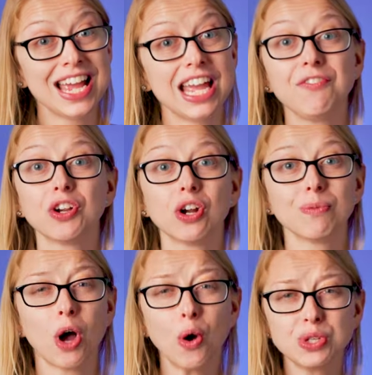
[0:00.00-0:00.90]
If you're
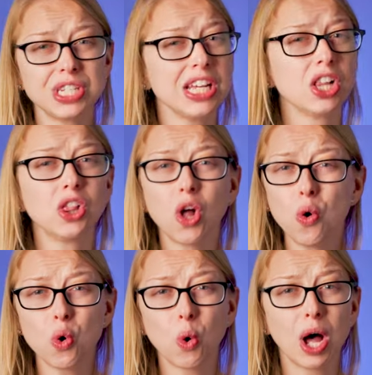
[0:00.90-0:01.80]
hosting
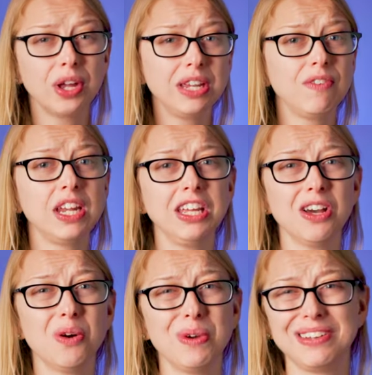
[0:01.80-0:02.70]
low quality
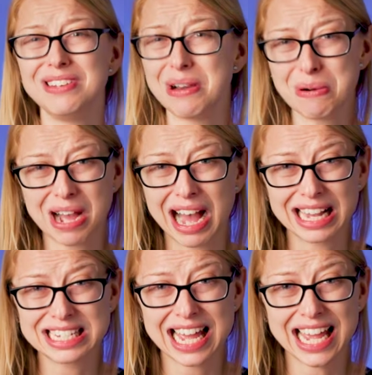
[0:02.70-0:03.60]
video with no
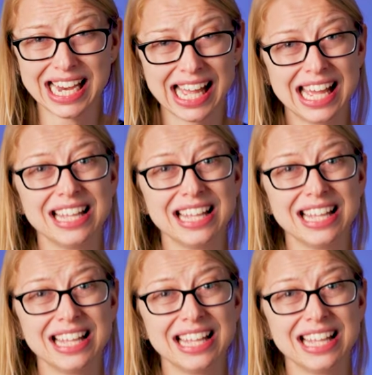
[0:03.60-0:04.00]
content,